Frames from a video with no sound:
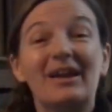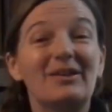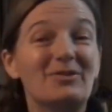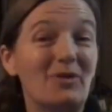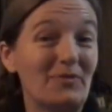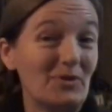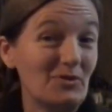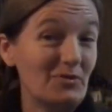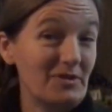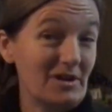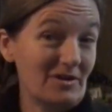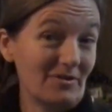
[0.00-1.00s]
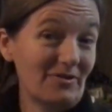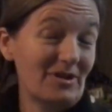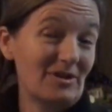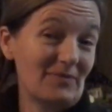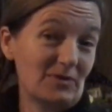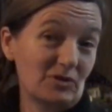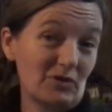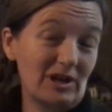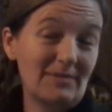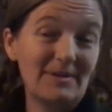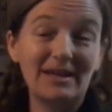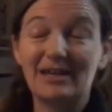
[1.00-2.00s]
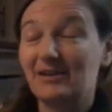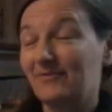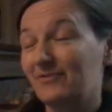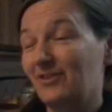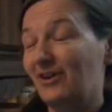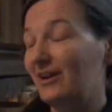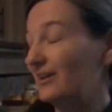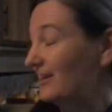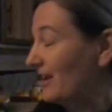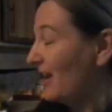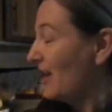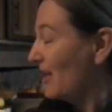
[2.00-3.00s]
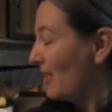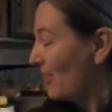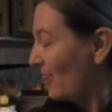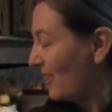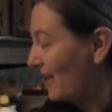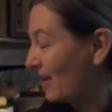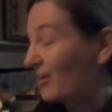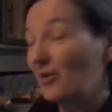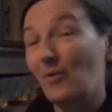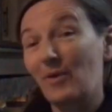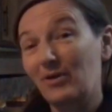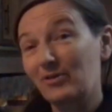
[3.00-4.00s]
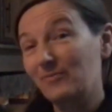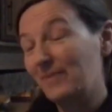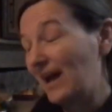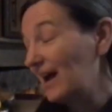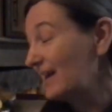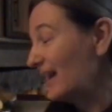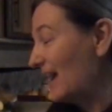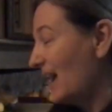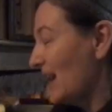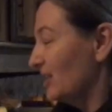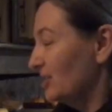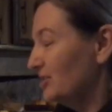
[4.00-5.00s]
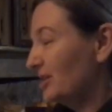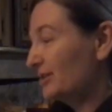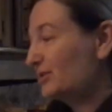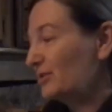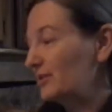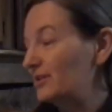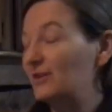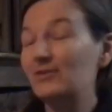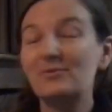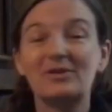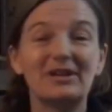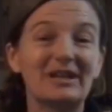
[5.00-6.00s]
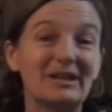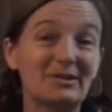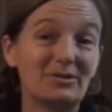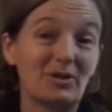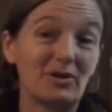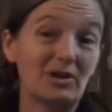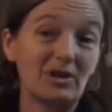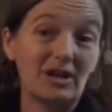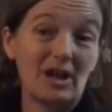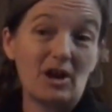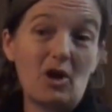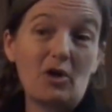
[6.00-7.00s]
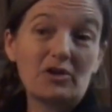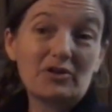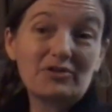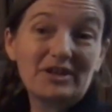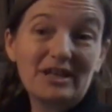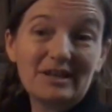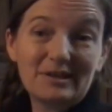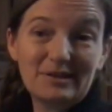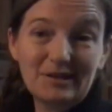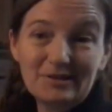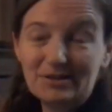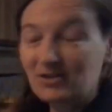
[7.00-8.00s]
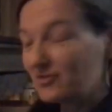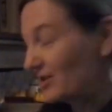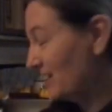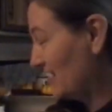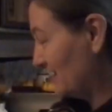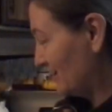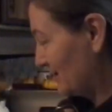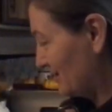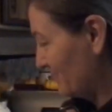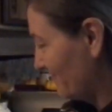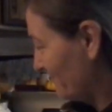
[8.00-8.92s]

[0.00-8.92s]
So if you're new here, thank you for joining me. If not, then welcome back. Just so you know, we're going to get started, and all you'll need is 6 ingredients.